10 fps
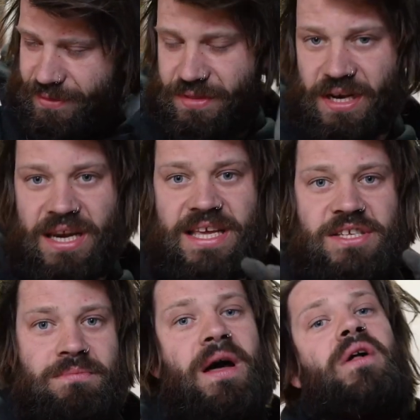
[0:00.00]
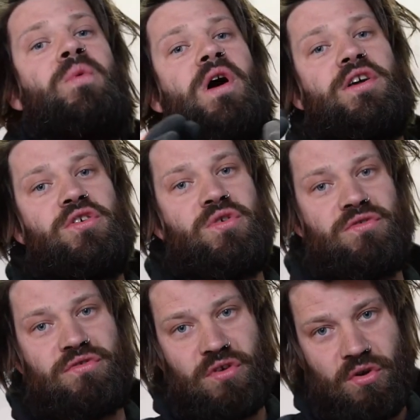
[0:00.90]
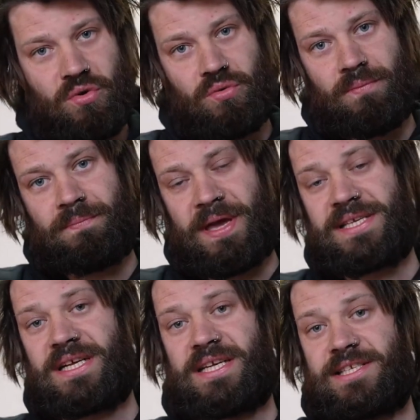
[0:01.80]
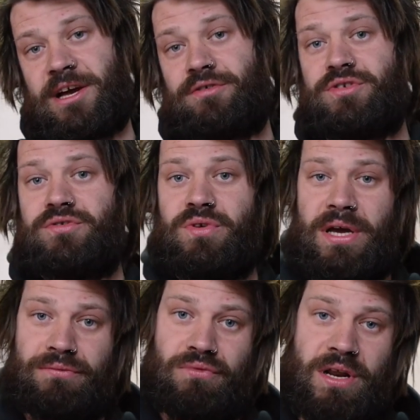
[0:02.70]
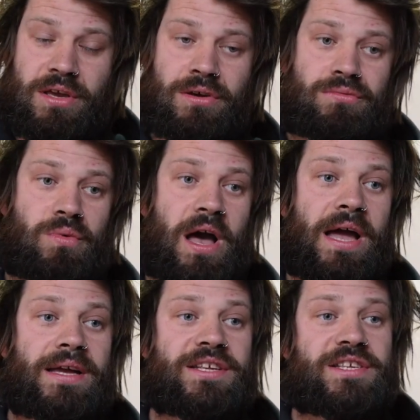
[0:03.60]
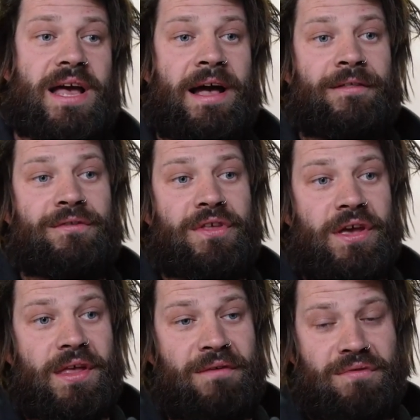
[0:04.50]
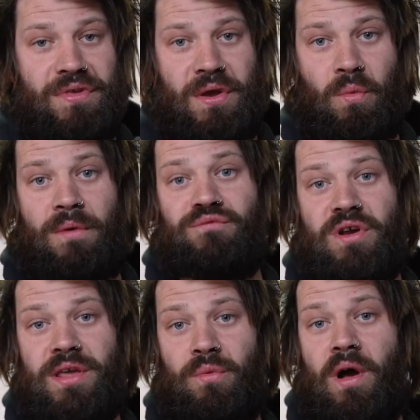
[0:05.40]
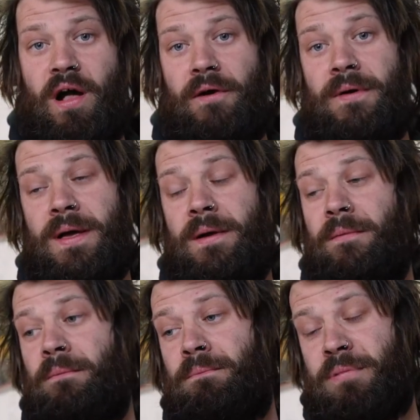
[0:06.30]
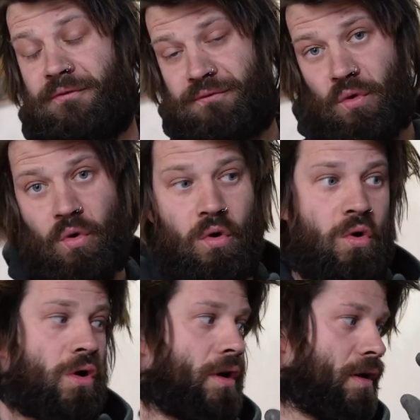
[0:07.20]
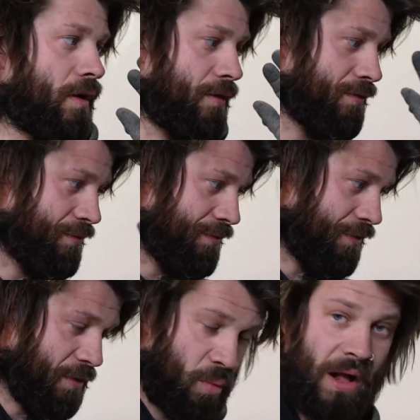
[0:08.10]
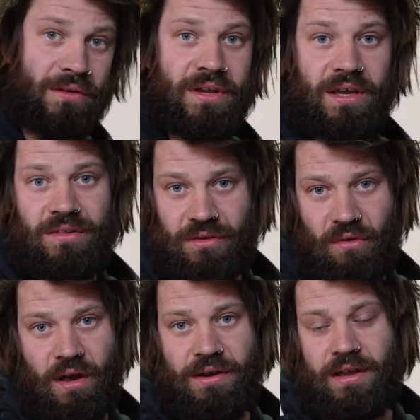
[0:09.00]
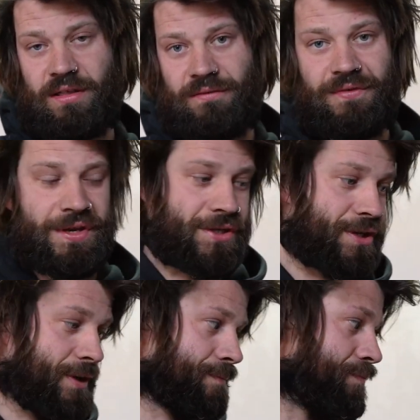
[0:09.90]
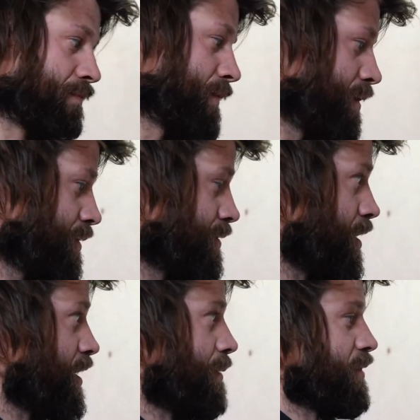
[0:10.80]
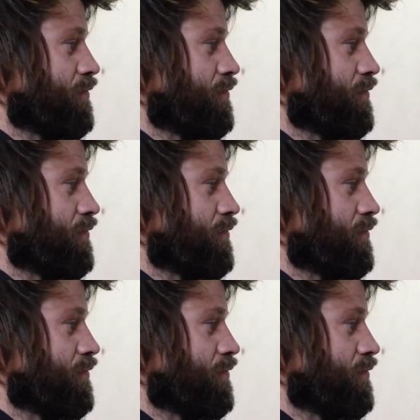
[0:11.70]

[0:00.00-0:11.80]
The least metal work you can do basically tells you had a really good wax and that everything went really well before the welding and the grinding and the finishing. Don't get me